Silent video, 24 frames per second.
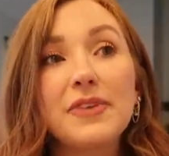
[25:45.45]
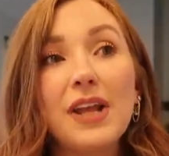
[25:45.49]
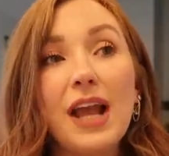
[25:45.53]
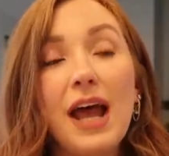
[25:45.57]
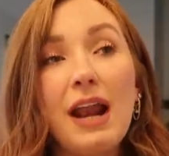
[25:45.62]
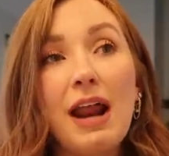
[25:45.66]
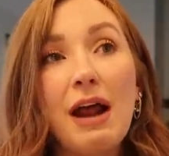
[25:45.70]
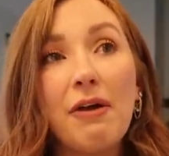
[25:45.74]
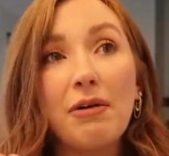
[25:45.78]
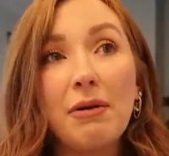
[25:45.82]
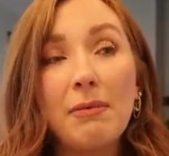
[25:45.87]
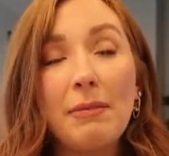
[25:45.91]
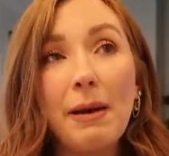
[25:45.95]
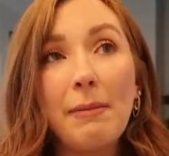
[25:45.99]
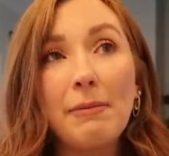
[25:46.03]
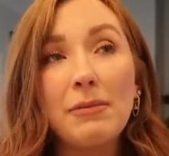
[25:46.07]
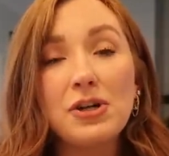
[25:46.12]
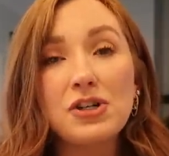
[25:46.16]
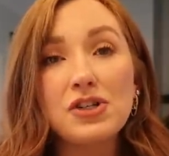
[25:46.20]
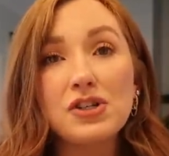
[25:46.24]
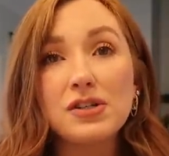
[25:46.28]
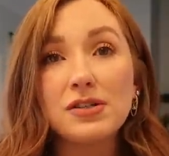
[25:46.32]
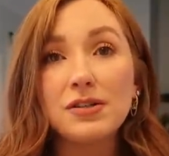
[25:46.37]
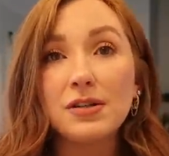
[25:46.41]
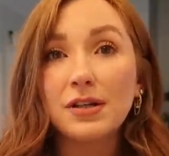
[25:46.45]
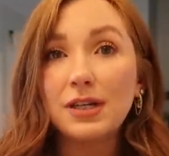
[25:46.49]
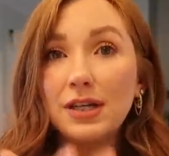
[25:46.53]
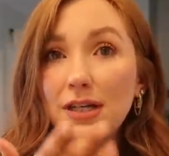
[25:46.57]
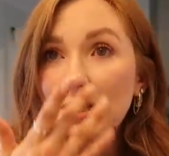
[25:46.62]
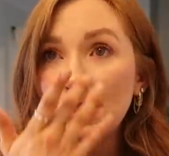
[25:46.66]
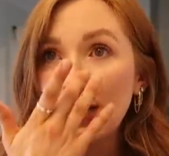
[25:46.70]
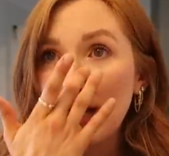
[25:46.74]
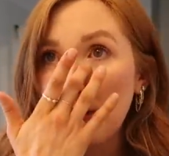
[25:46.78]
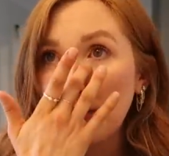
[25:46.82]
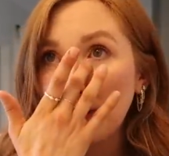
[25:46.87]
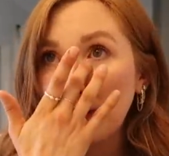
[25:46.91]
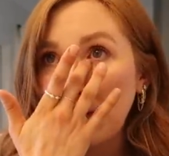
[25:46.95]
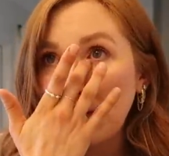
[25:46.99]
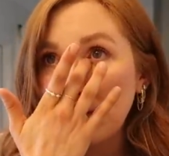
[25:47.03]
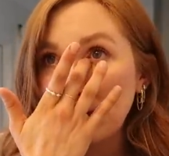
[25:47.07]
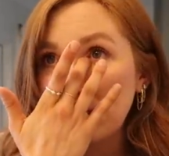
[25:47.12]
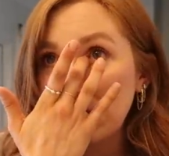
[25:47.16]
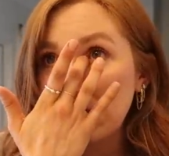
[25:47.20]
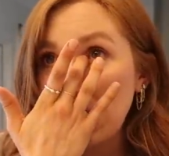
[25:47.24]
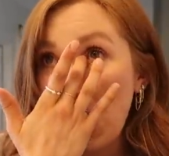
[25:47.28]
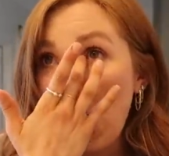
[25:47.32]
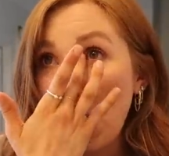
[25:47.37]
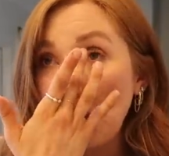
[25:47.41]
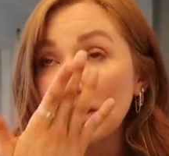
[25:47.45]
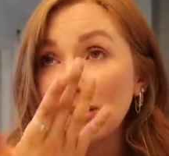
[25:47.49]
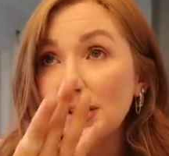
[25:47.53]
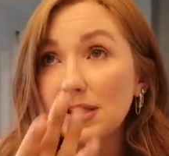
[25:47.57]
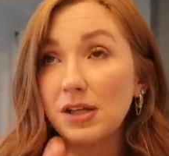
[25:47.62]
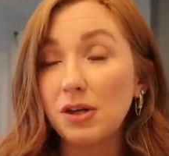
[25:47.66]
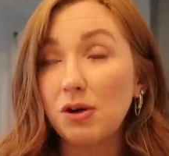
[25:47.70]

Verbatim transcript: And I remember just looking down and I saw his